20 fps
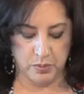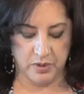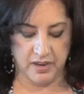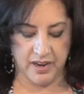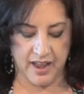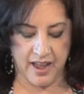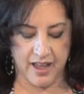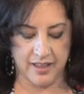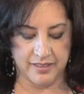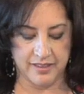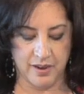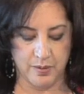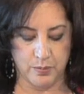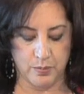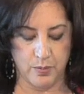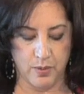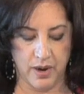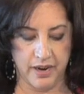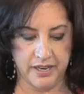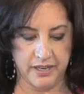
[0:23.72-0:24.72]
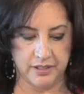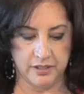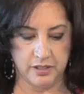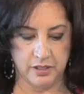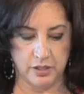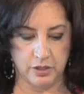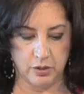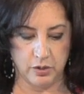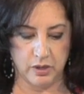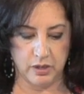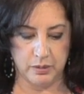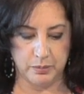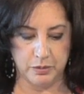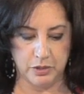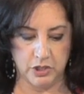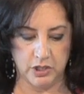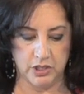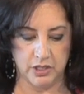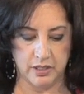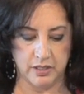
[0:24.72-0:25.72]
want to add that right into the cream
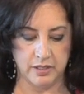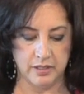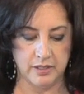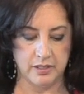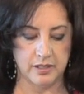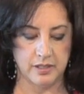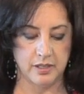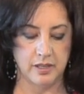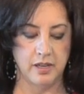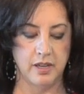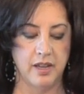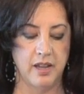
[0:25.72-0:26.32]
cheese.